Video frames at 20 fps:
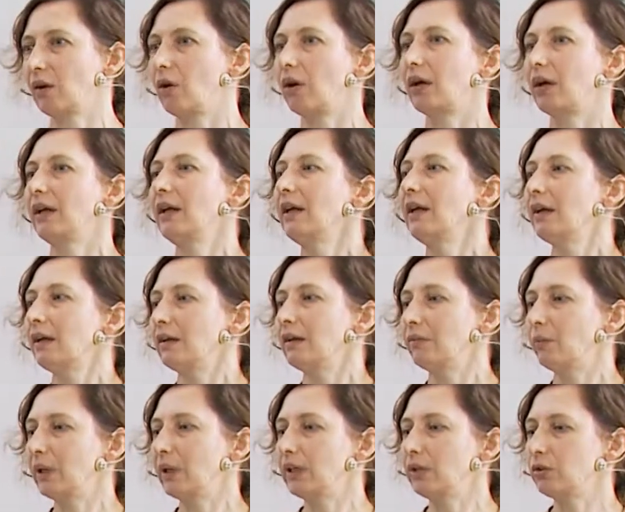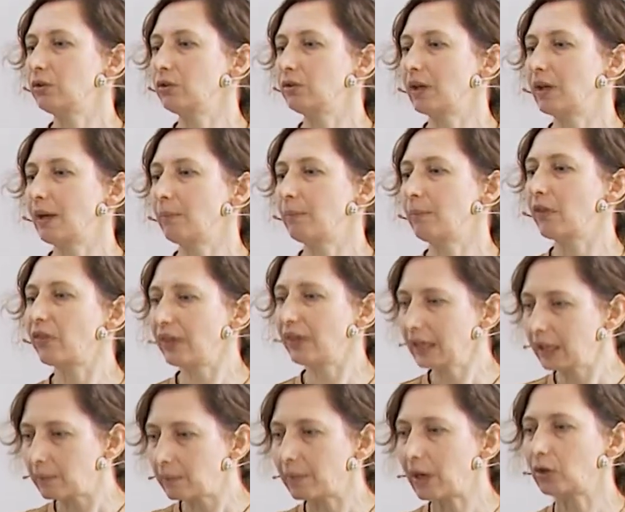or when you
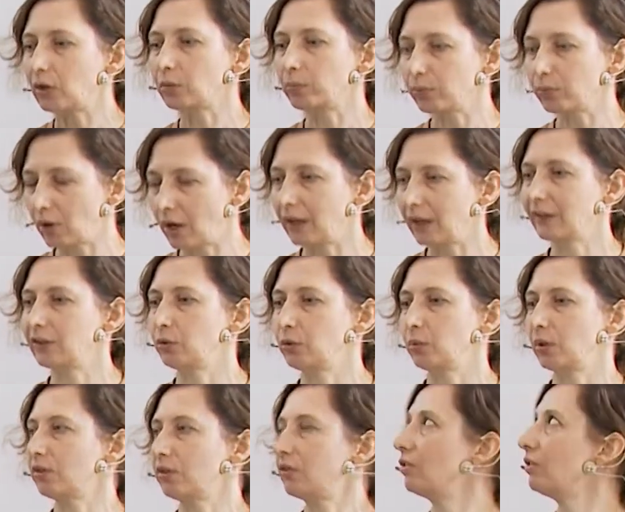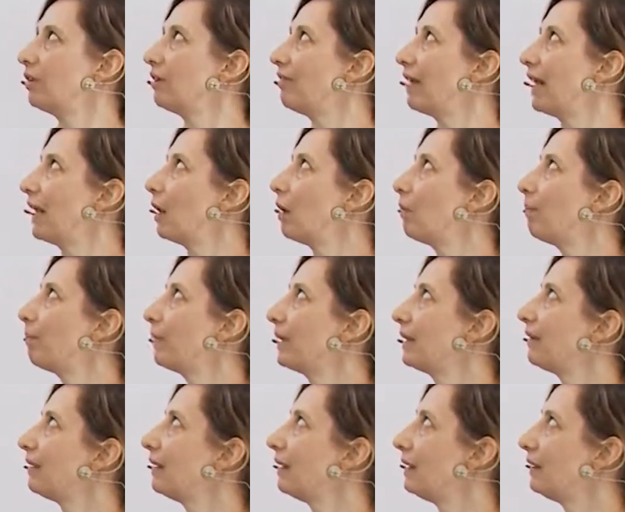think about a product you want to develop,
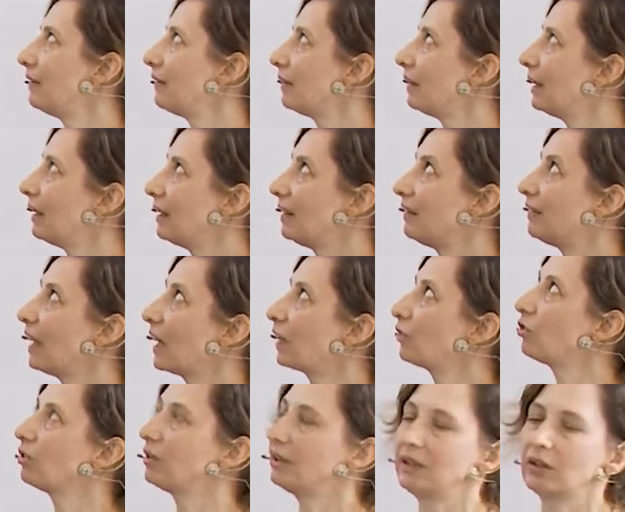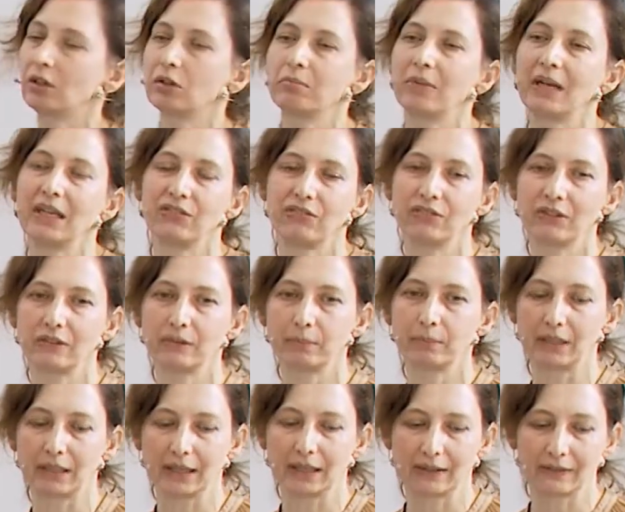but it's actually not made
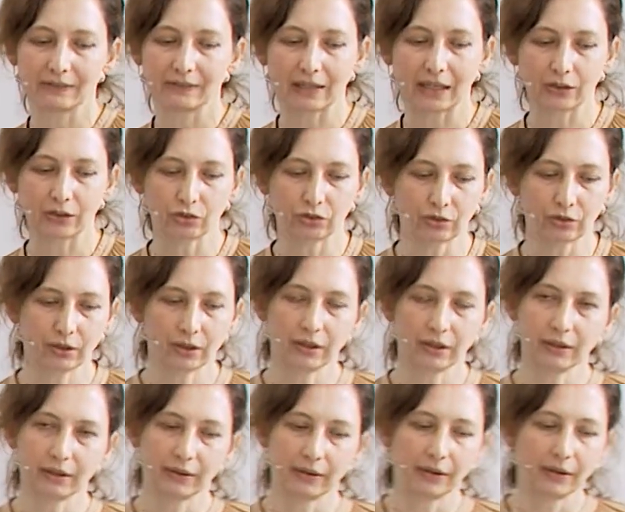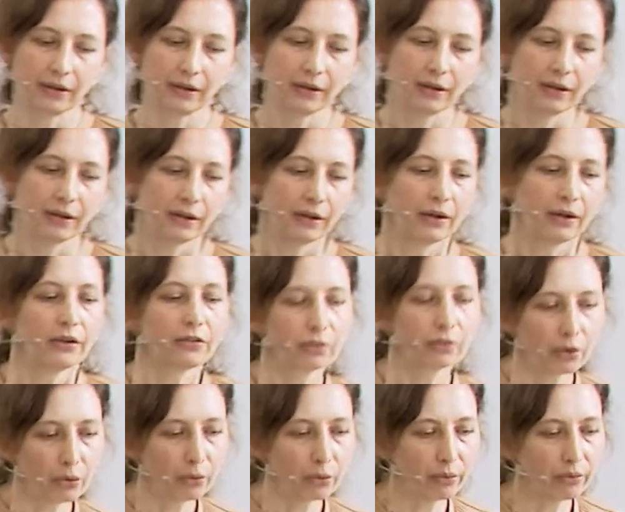visible as such.
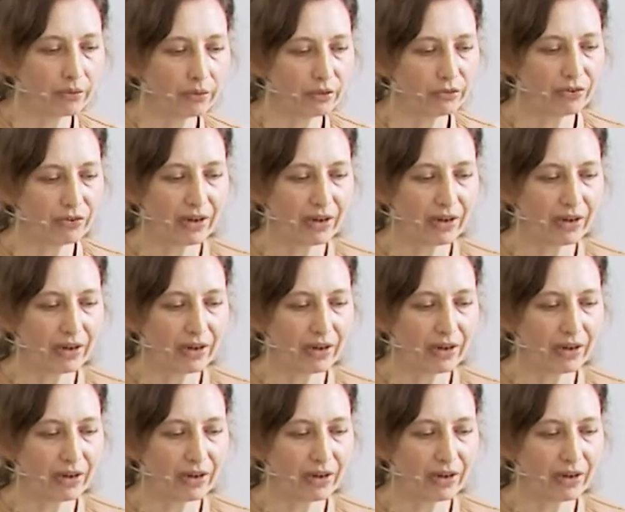So the